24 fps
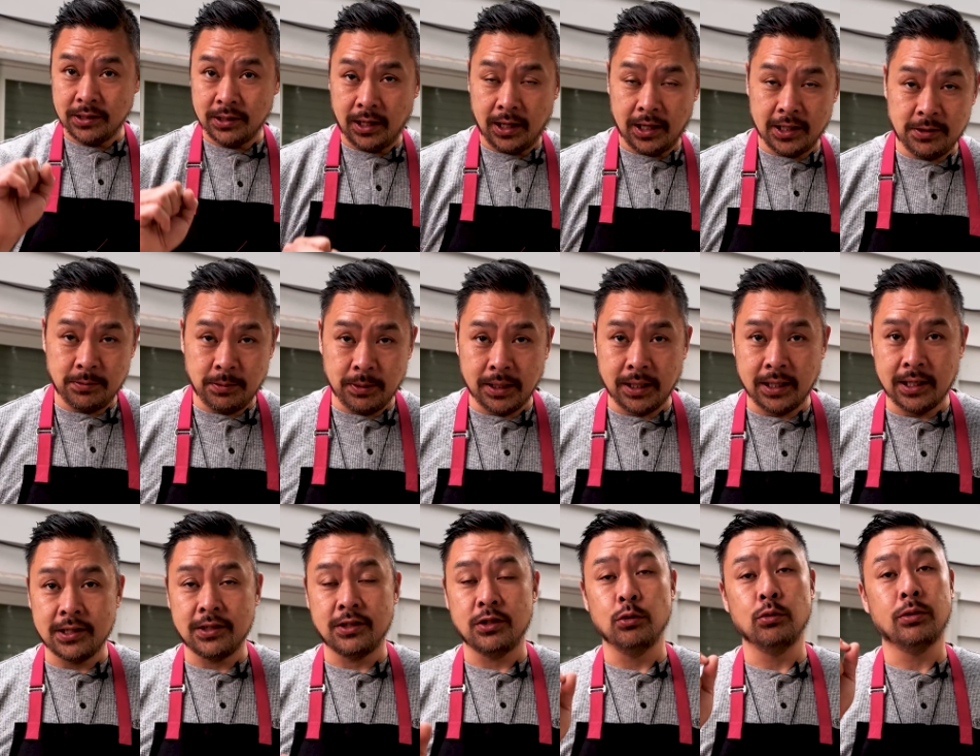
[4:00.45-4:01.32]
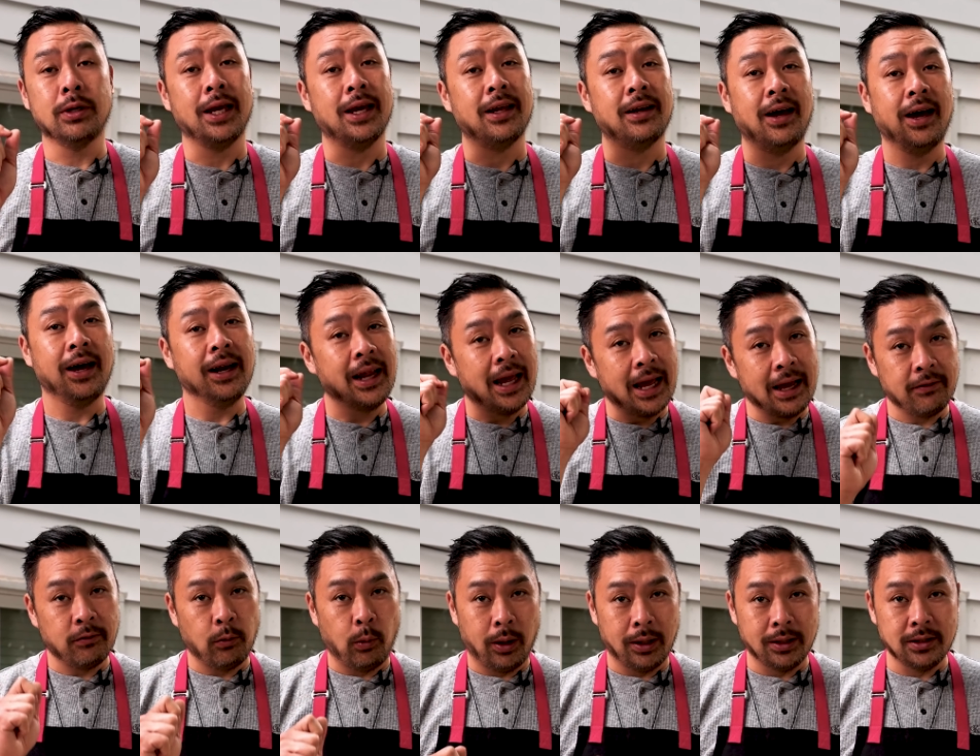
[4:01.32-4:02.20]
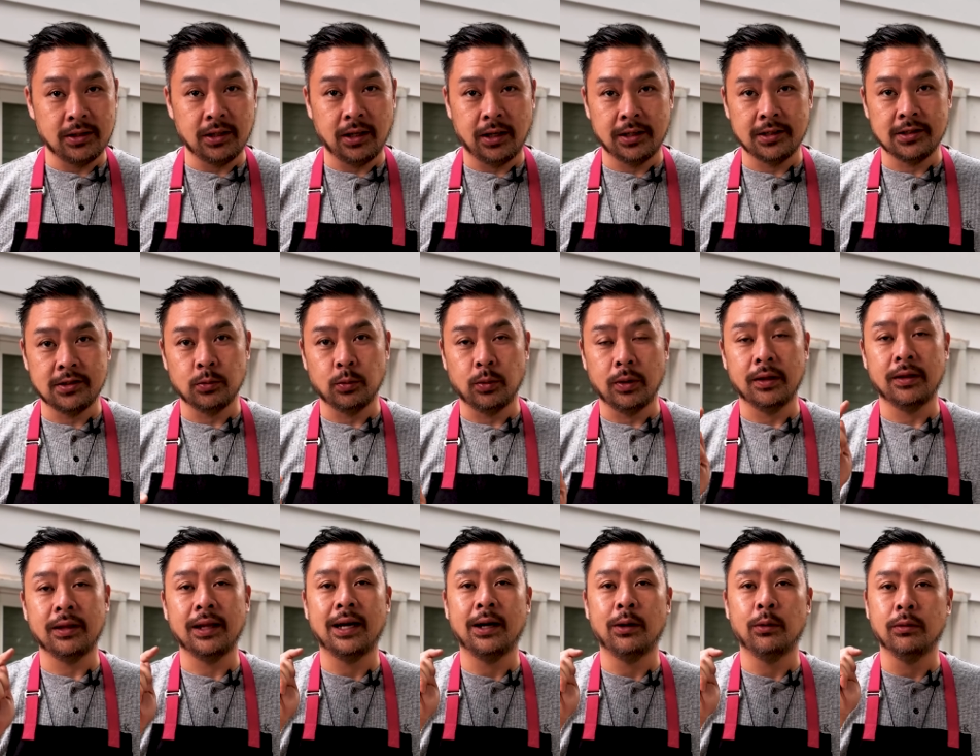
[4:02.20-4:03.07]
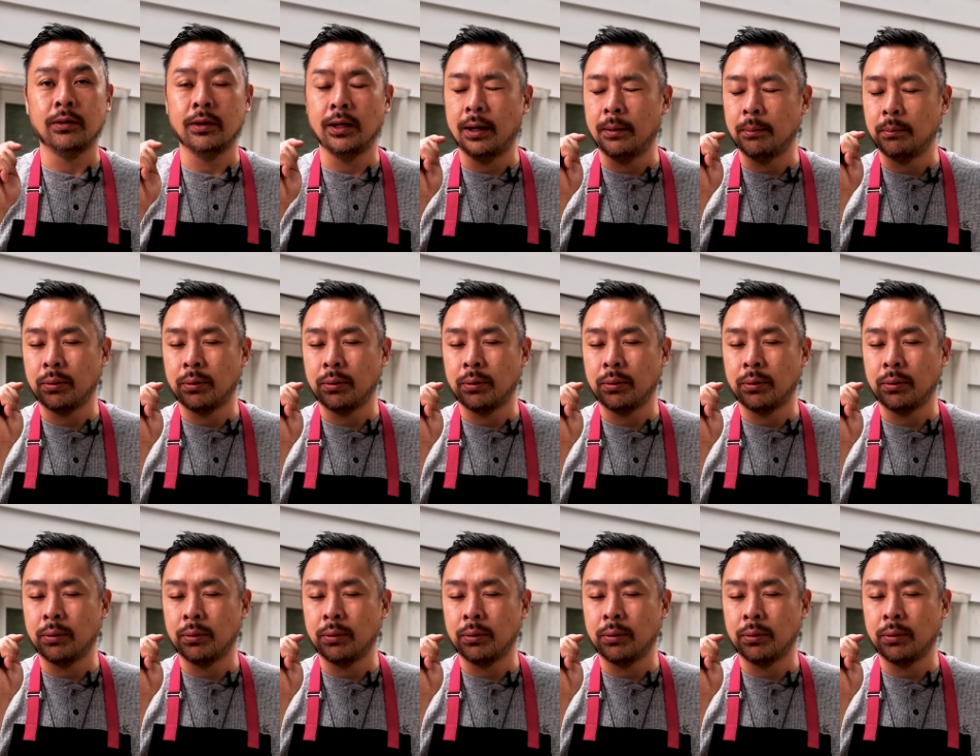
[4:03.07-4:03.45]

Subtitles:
sauce because you cannot have wontons without a